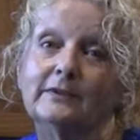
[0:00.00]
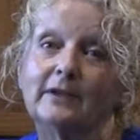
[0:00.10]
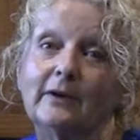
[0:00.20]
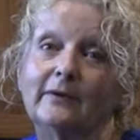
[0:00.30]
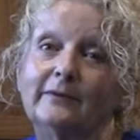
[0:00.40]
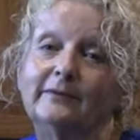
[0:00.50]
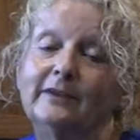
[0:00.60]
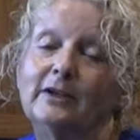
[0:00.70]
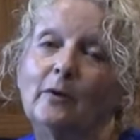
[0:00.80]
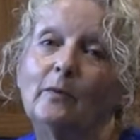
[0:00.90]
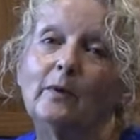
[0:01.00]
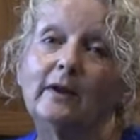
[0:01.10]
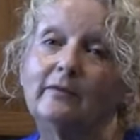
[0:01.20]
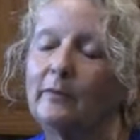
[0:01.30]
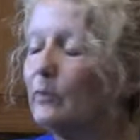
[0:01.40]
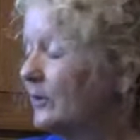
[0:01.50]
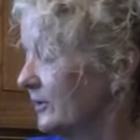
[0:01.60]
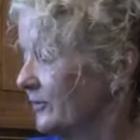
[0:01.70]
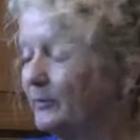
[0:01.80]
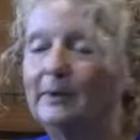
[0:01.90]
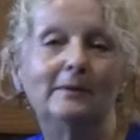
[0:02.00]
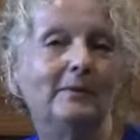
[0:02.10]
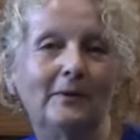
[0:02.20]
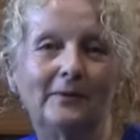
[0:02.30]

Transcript: So, you know, whatever works for people,